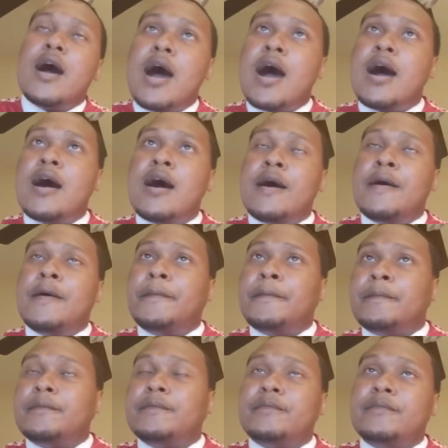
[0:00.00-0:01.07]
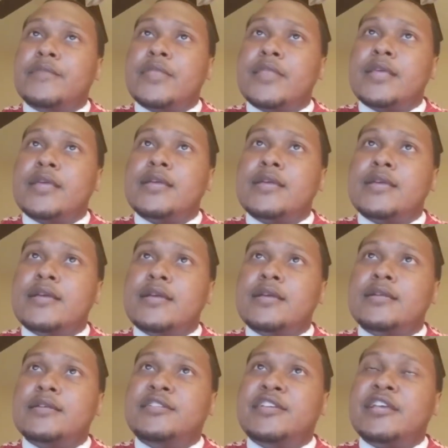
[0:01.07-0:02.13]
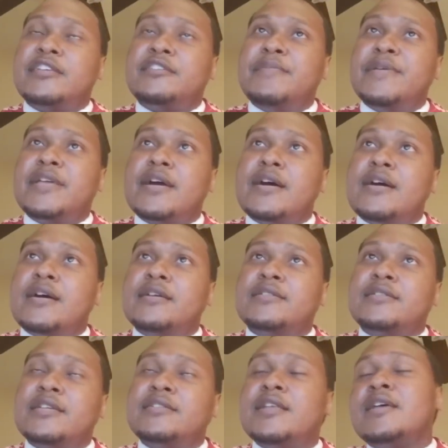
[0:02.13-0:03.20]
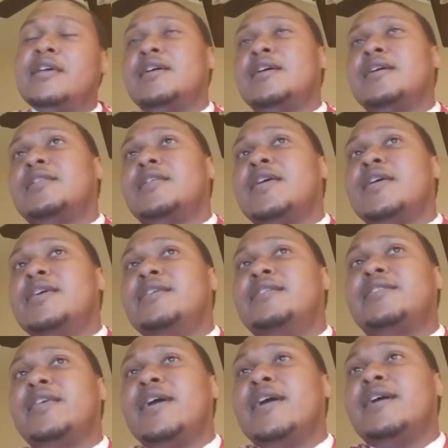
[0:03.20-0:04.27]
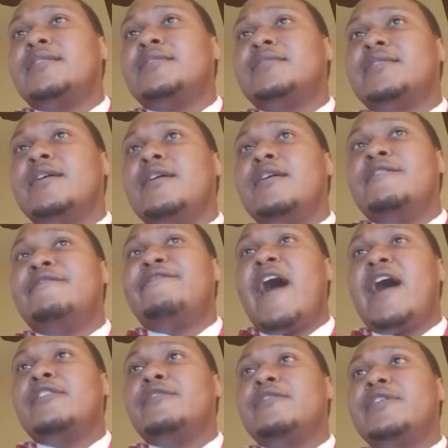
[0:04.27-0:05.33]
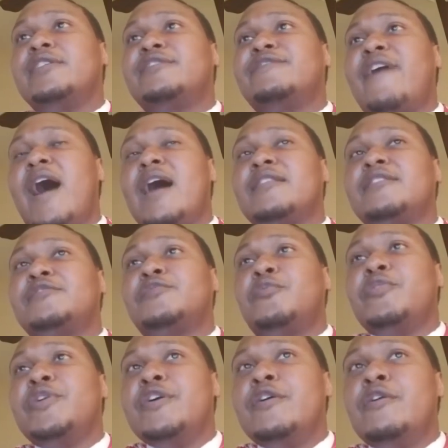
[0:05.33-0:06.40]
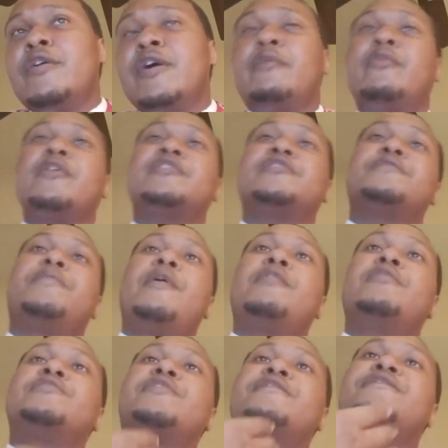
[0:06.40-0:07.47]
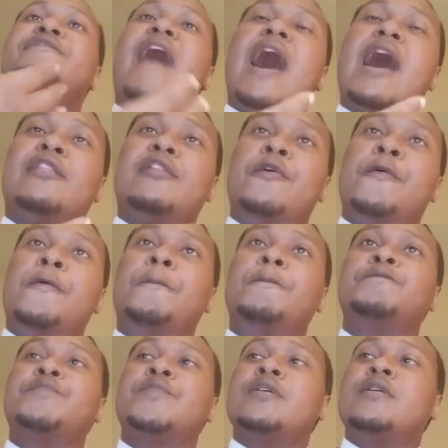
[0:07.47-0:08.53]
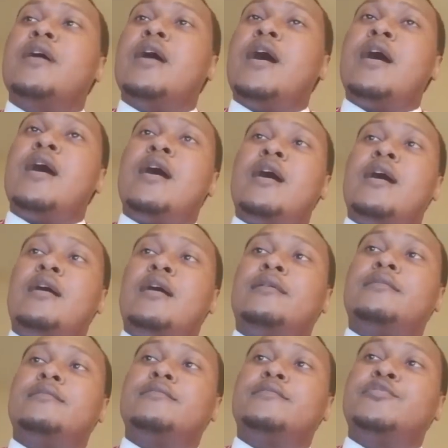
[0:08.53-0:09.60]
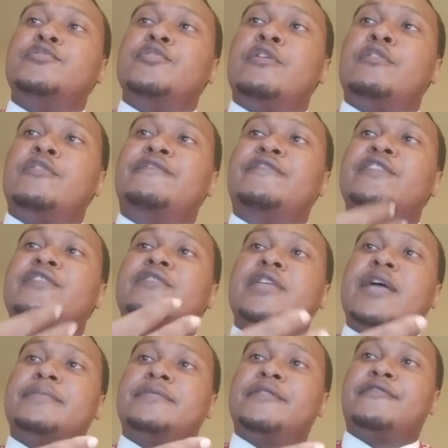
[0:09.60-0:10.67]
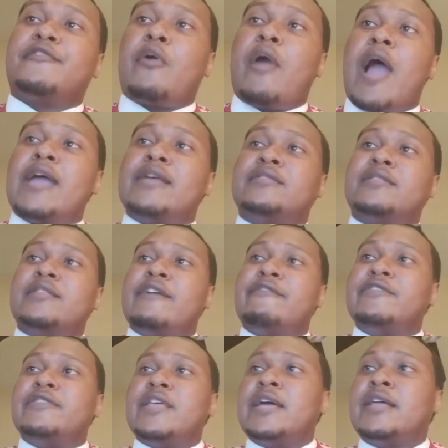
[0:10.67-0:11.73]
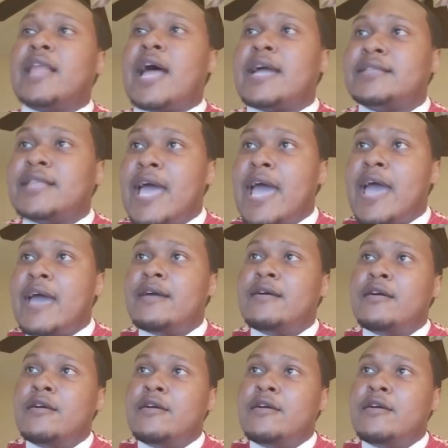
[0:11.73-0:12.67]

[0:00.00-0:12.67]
Um, just because it, he says, follow his father's will, and we're supposed to follow, uh, you know, the footsteps of Christ and everything like that.